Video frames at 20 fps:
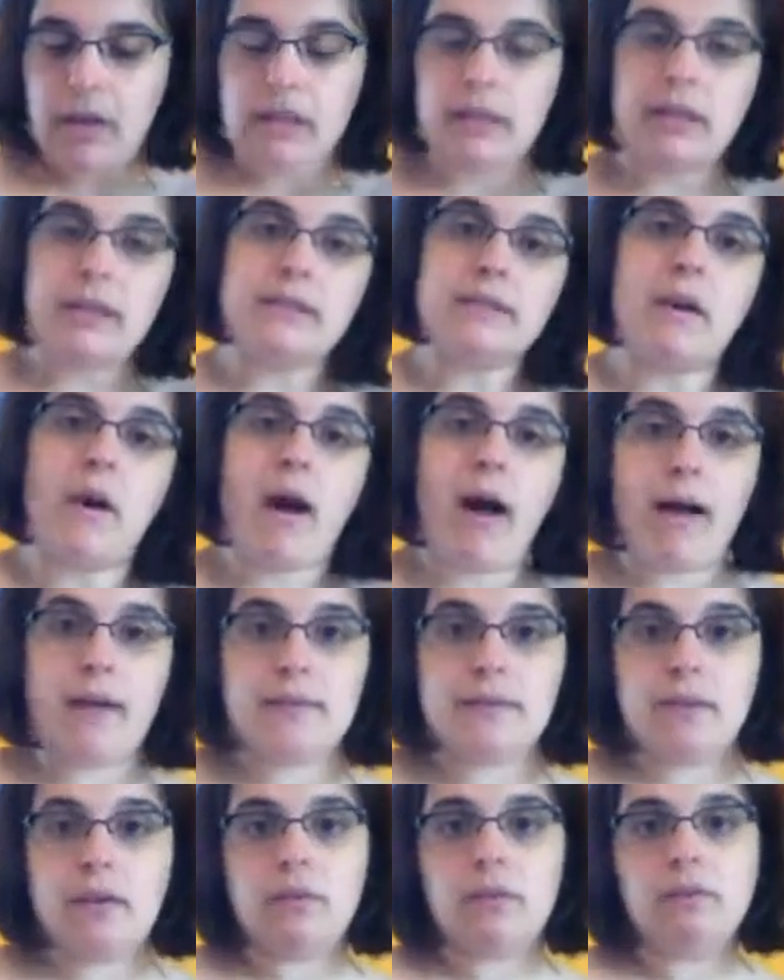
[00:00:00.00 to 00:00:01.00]
These are
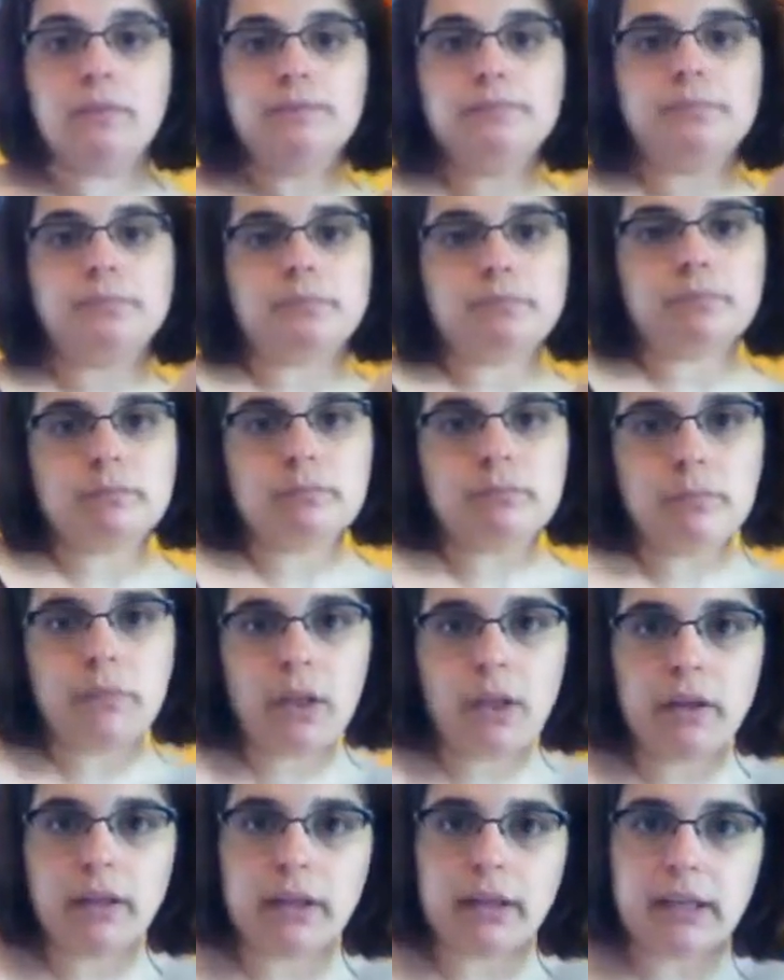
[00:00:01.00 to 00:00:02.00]
also
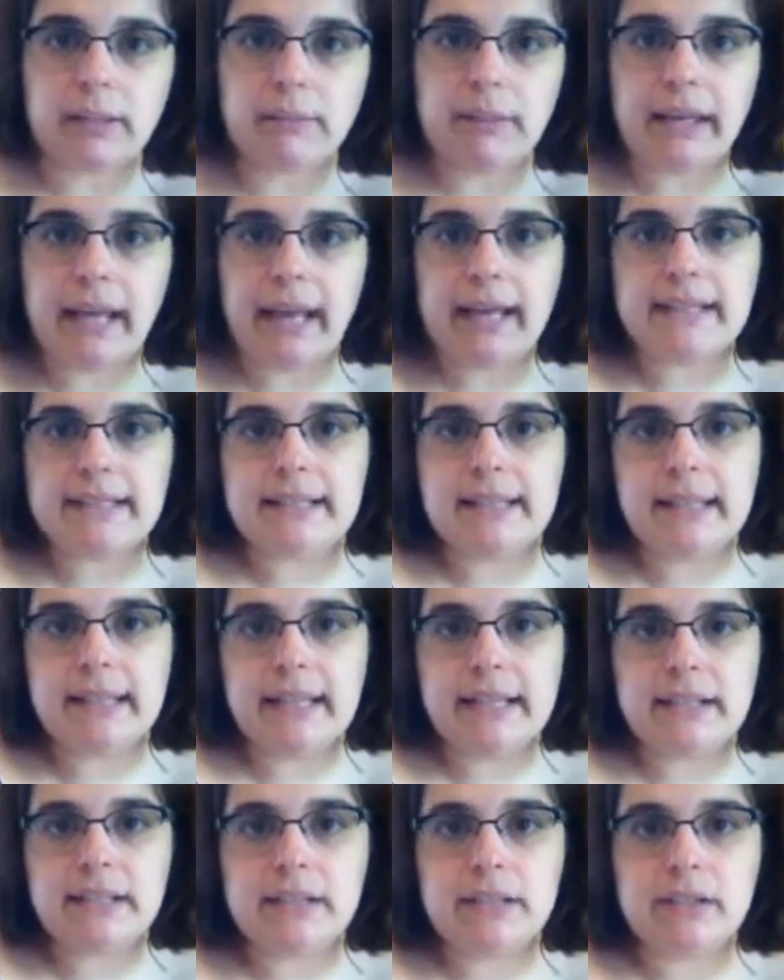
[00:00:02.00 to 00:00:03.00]
going to be entered
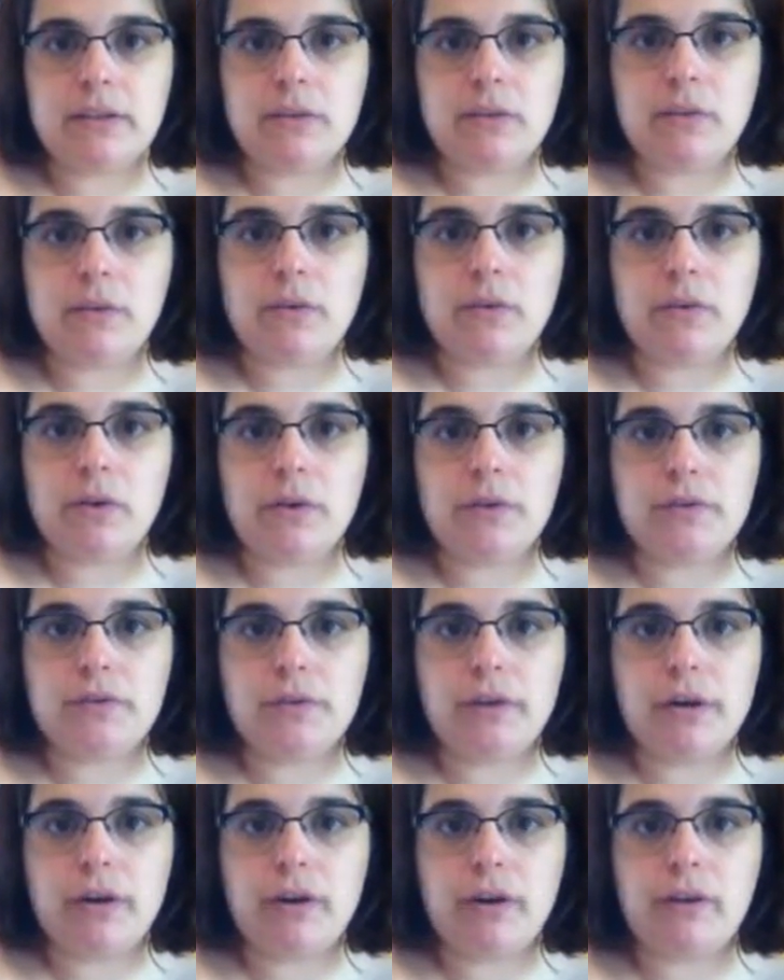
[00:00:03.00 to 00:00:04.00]
into
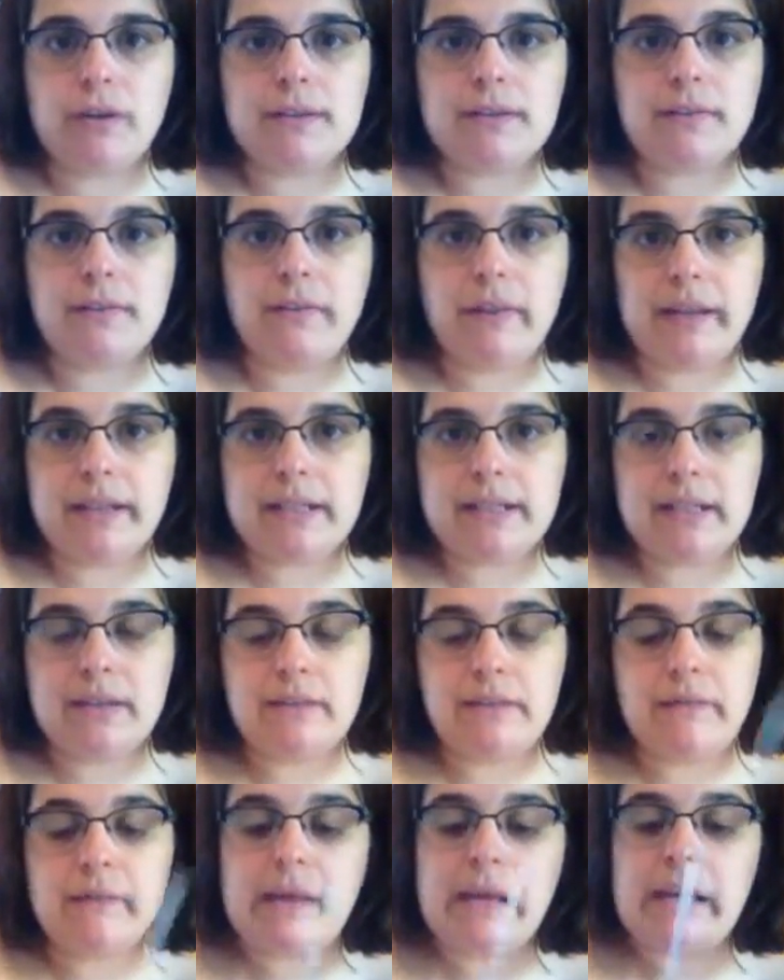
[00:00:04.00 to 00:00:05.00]
Grocery Girl's Fancy
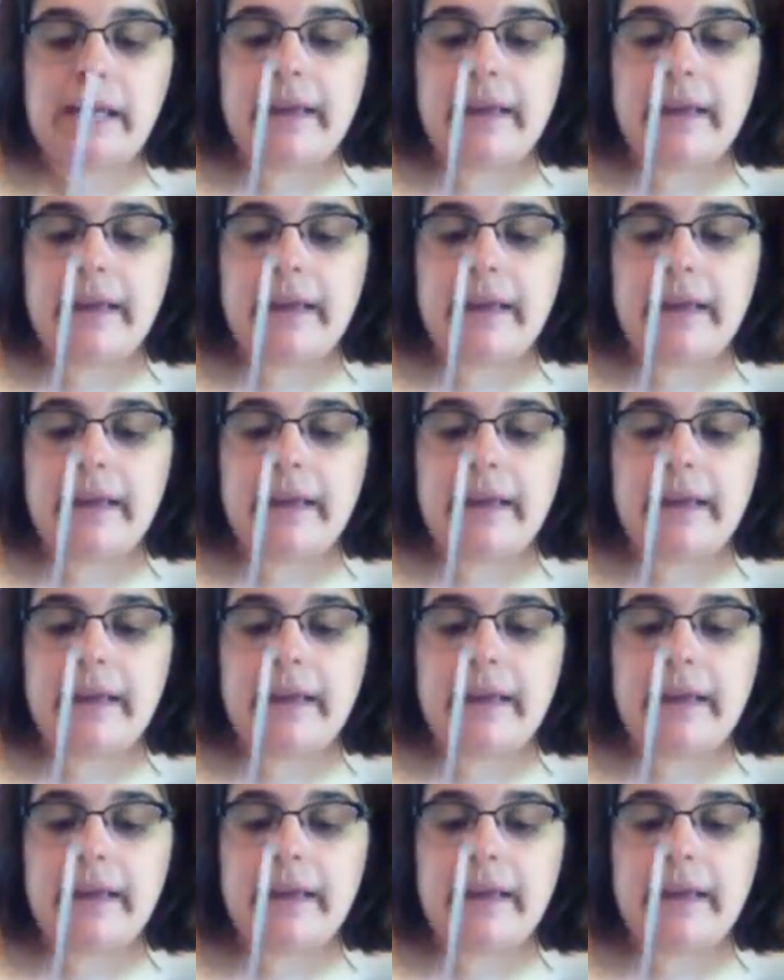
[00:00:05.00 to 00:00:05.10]
Feet